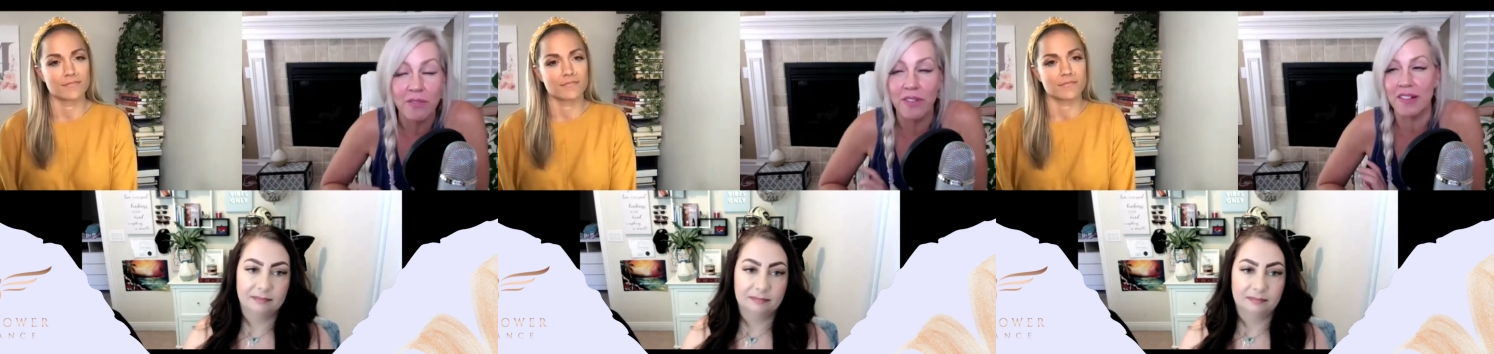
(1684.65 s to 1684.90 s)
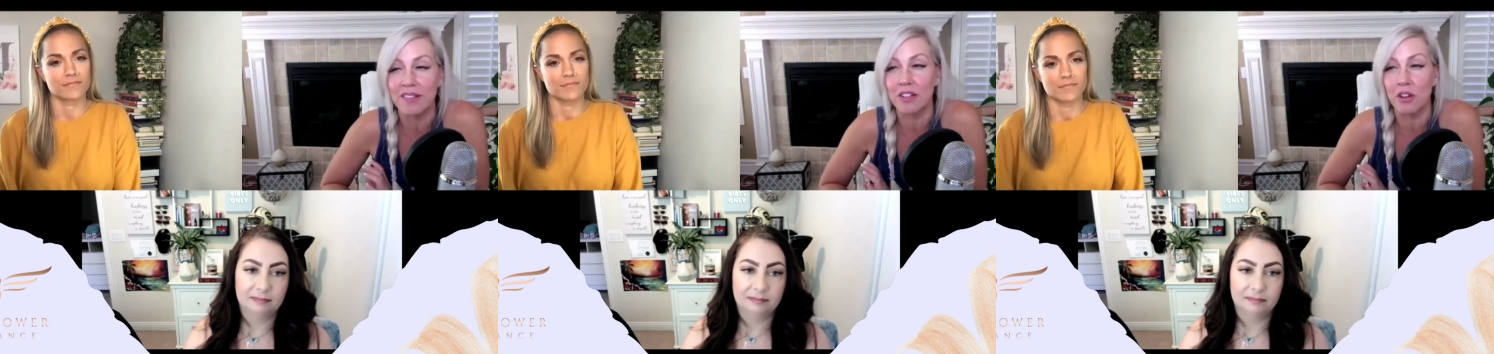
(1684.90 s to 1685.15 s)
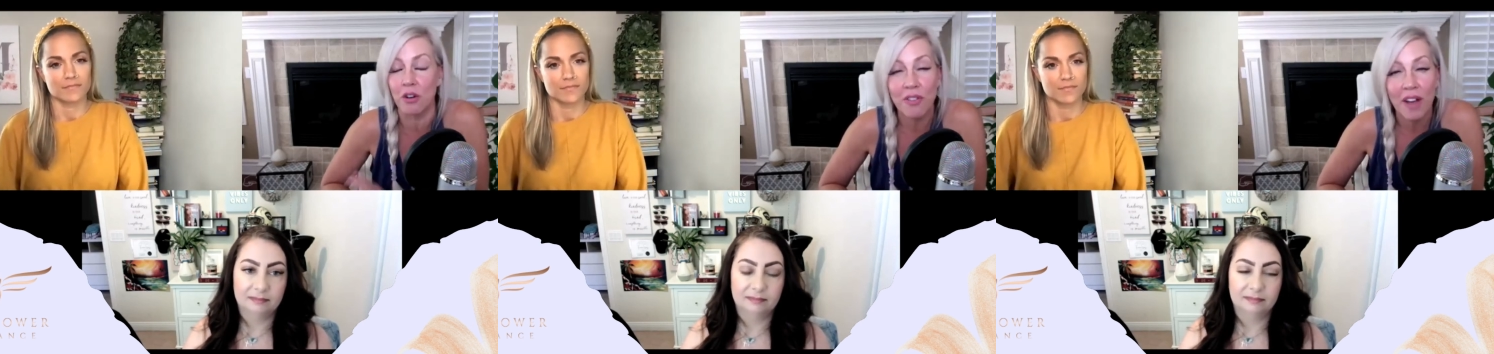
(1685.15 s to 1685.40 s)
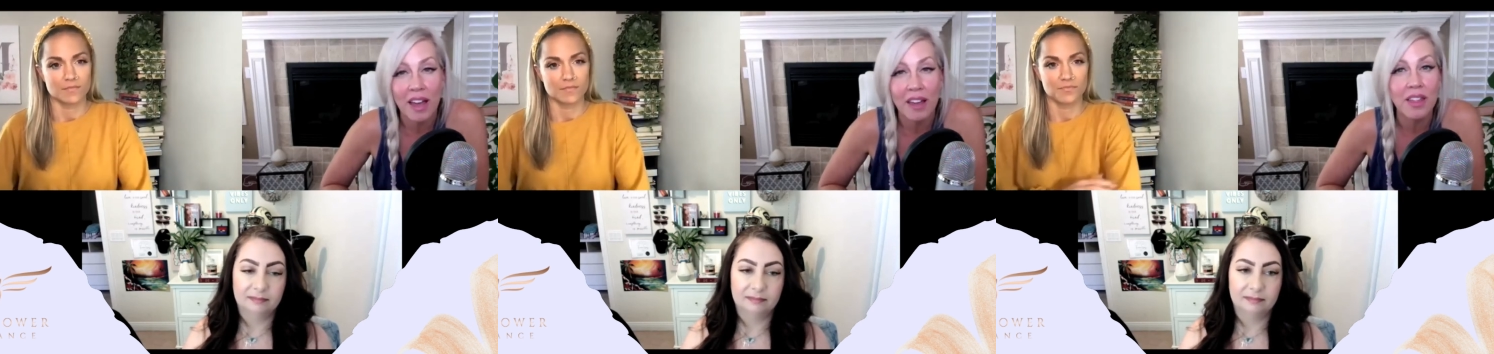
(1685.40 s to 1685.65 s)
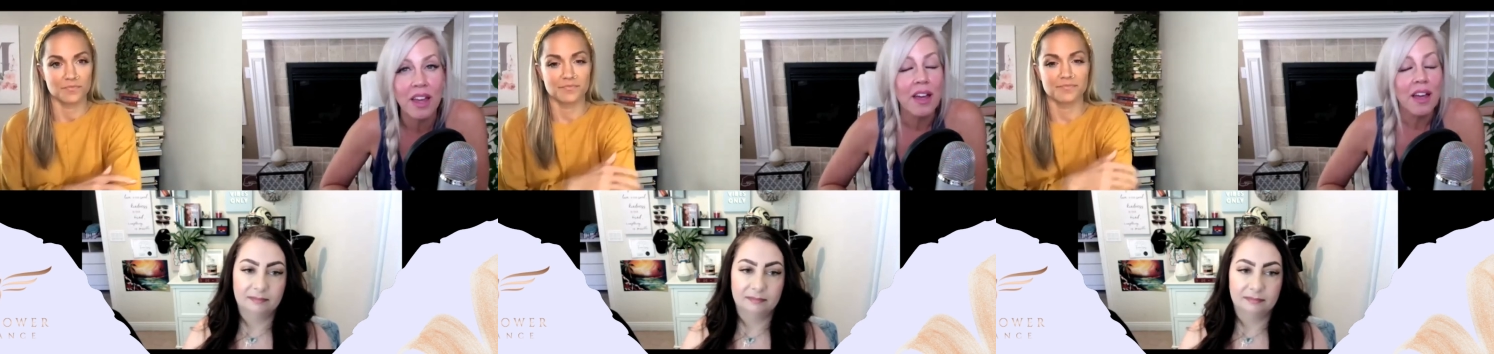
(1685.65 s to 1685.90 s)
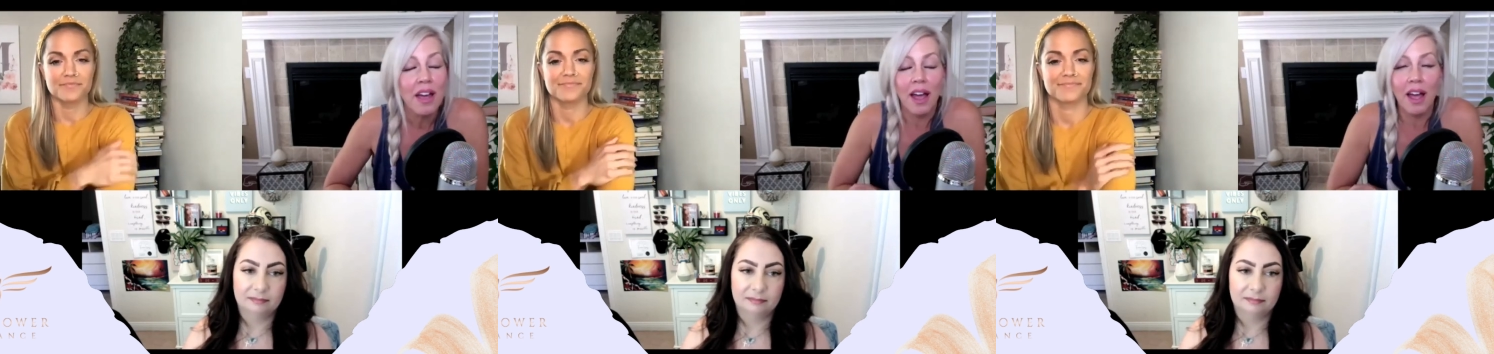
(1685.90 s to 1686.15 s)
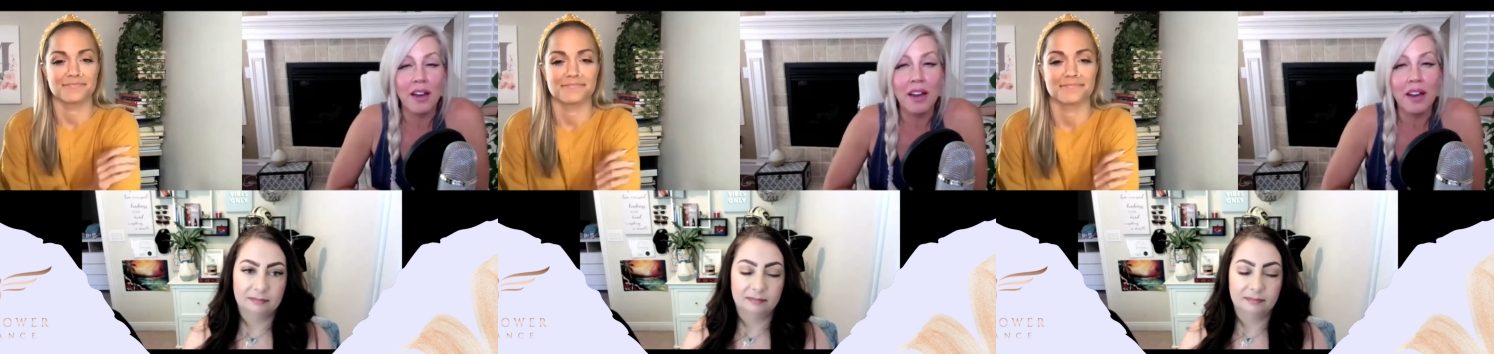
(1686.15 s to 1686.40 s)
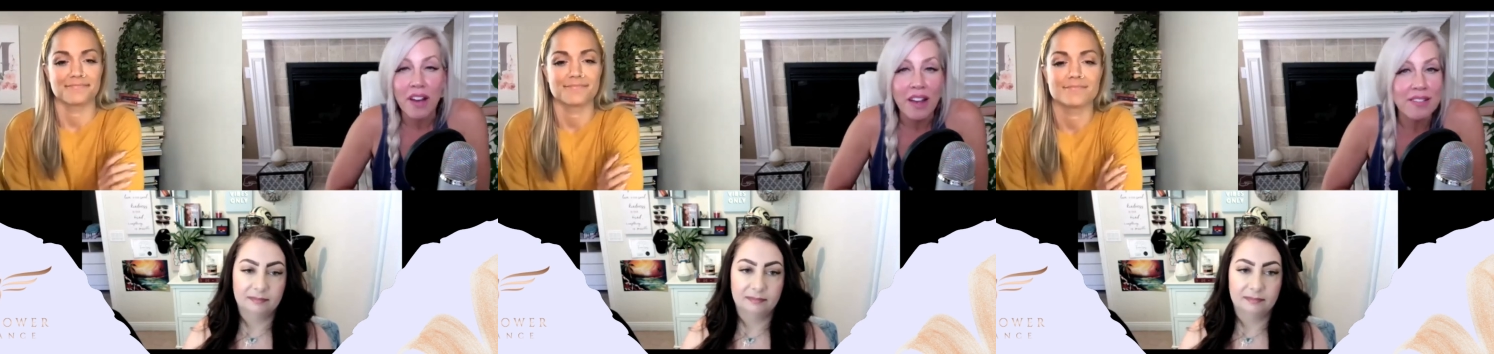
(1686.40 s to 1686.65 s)
Speaker 1: invest in your faith, and
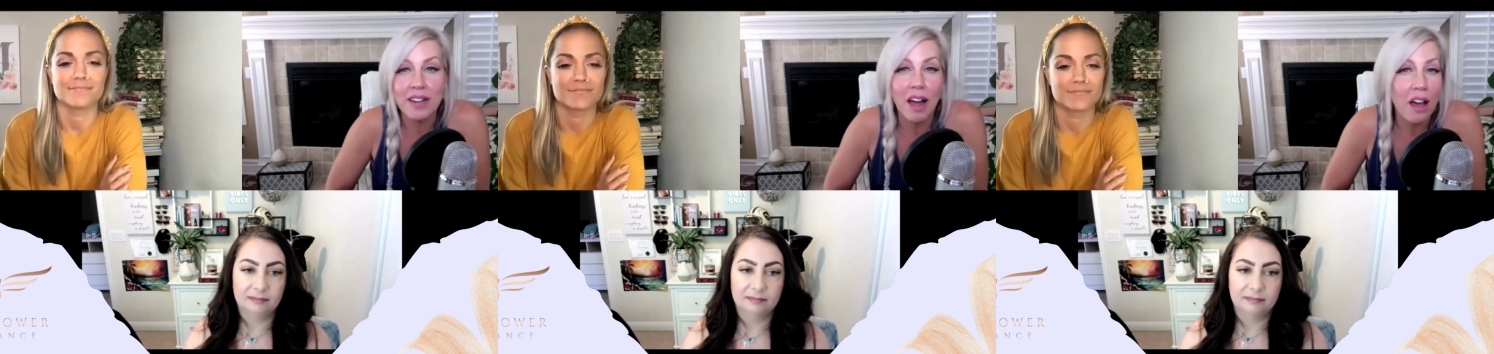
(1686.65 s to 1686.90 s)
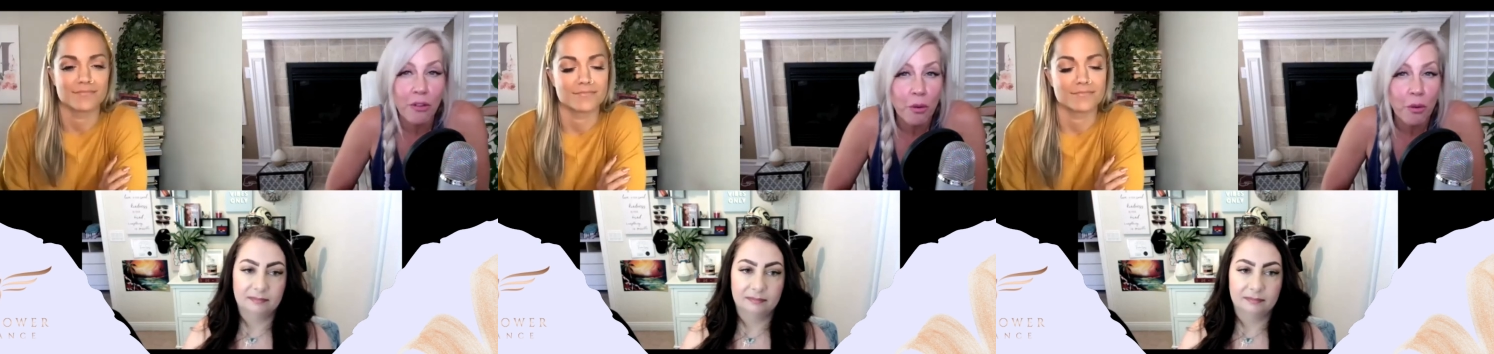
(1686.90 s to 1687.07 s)
invest in